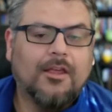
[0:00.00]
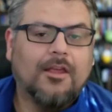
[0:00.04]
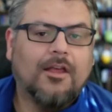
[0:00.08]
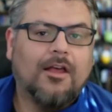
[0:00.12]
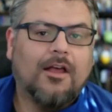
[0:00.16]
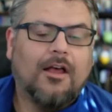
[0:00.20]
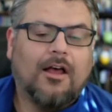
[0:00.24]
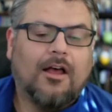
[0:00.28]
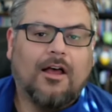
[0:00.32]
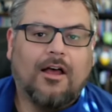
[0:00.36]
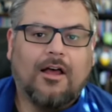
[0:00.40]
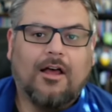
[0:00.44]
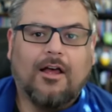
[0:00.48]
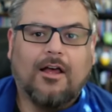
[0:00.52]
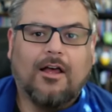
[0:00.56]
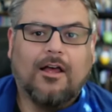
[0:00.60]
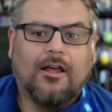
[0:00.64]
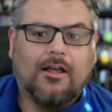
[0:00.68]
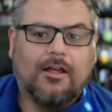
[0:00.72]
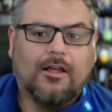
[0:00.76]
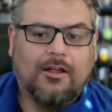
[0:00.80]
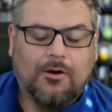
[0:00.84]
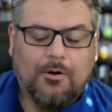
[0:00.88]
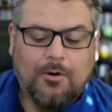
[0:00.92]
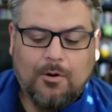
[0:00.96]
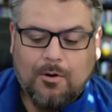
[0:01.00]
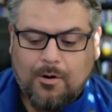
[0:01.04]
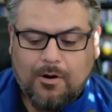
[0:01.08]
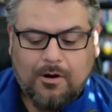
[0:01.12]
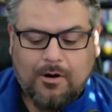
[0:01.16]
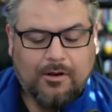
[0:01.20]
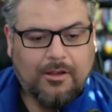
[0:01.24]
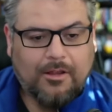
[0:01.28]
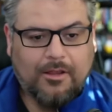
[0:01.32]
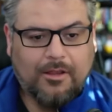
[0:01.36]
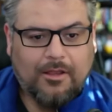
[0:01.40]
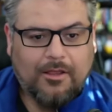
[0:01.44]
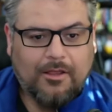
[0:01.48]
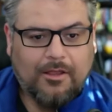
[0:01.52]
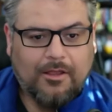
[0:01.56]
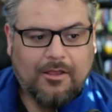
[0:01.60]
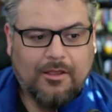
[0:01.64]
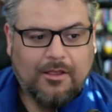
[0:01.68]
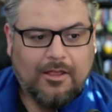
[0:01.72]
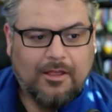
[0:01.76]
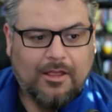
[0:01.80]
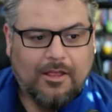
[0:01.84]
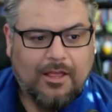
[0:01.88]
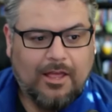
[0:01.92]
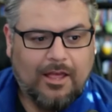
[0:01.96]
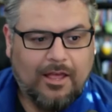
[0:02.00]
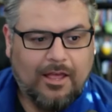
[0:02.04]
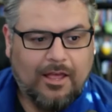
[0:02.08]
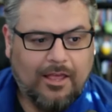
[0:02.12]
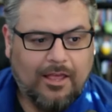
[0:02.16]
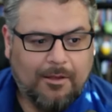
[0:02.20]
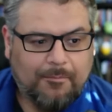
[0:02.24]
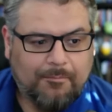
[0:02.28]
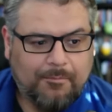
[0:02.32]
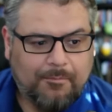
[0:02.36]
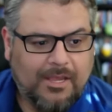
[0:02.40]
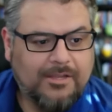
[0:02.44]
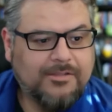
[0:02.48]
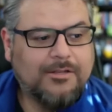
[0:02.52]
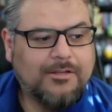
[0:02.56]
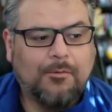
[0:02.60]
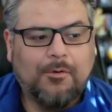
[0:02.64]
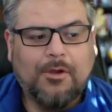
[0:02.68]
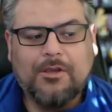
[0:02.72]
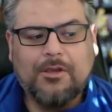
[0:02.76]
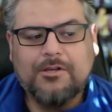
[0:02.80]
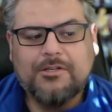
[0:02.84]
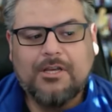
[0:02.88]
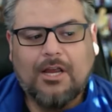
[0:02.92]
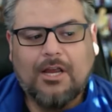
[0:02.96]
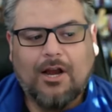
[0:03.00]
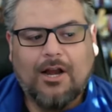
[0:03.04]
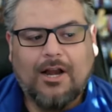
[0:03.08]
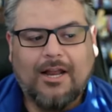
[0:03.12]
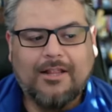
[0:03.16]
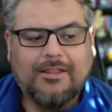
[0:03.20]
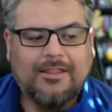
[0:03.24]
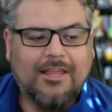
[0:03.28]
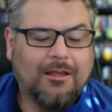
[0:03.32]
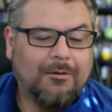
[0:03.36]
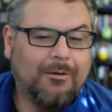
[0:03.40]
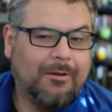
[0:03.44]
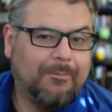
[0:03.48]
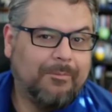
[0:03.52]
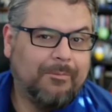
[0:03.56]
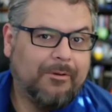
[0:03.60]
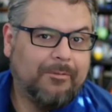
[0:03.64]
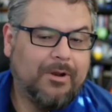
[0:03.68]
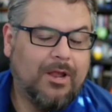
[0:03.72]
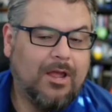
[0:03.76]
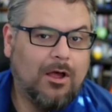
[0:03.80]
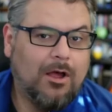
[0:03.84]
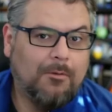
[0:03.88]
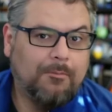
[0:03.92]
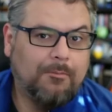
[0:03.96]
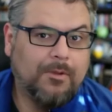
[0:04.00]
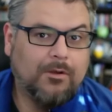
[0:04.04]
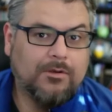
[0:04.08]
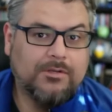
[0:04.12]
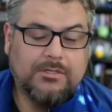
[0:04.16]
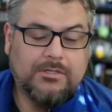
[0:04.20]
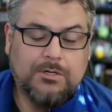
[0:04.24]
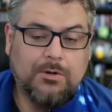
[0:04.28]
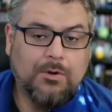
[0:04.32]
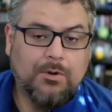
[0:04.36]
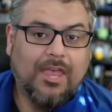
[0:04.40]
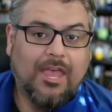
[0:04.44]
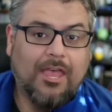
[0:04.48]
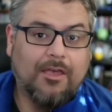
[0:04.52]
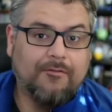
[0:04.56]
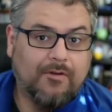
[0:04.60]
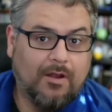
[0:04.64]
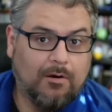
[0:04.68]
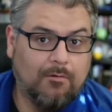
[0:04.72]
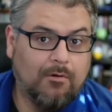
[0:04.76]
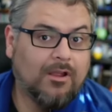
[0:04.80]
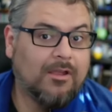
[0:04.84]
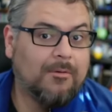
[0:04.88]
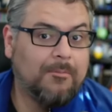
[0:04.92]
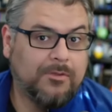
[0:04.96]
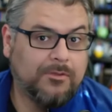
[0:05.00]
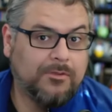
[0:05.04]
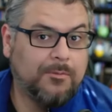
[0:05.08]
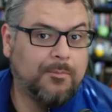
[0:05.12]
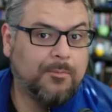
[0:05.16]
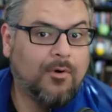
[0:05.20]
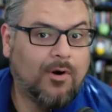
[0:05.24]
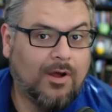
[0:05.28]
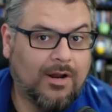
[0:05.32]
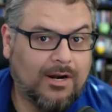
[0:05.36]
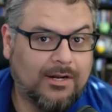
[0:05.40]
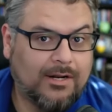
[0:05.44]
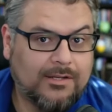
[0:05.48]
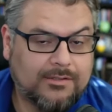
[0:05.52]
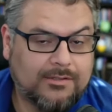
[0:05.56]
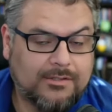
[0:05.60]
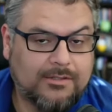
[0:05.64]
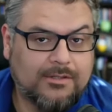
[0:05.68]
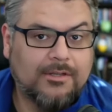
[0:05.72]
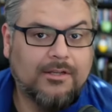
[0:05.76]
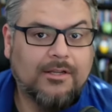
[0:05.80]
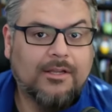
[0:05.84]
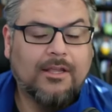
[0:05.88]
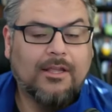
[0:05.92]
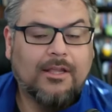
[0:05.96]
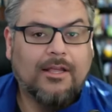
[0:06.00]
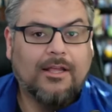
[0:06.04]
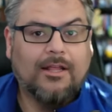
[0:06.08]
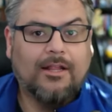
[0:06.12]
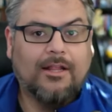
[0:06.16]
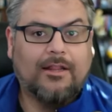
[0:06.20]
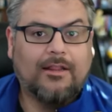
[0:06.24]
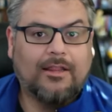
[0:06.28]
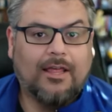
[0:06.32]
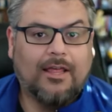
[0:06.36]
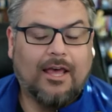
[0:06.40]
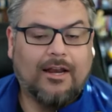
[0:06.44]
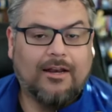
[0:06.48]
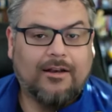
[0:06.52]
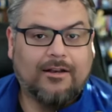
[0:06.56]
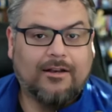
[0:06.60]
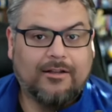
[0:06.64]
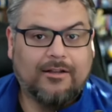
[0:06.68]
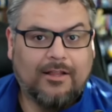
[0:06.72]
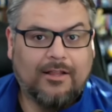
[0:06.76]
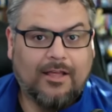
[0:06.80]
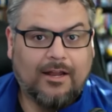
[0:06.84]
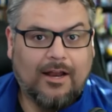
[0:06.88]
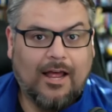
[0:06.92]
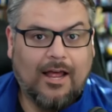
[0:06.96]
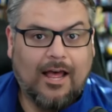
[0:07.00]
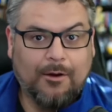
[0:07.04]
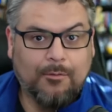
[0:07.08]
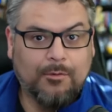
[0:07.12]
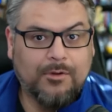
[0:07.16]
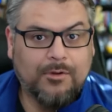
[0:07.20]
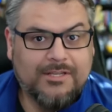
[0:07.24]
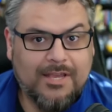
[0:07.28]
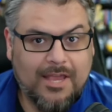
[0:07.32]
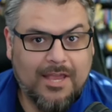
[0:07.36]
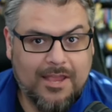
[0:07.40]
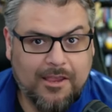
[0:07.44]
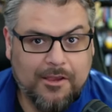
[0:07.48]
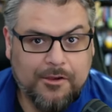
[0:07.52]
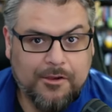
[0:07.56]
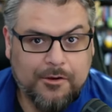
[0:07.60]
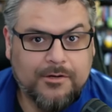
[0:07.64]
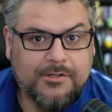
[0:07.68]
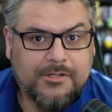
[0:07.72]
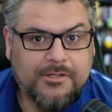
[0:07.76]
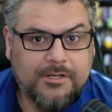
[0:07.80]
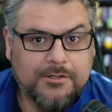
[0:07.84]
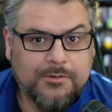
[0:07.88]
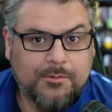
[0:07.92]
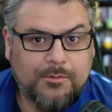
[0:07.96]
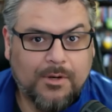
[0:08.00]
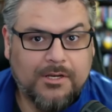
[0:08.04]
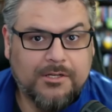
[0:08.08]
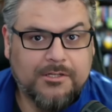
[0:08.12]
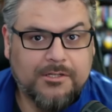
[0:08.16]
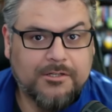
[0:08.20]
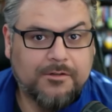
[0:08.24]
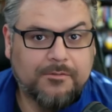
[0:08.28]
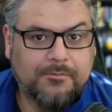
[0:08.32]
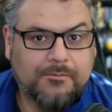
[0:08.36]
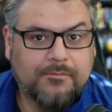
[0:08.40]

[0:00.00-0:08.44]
Or based on what you shared, I think I might be able to help you. Is it okay if I recommend the products that I would take in your situation?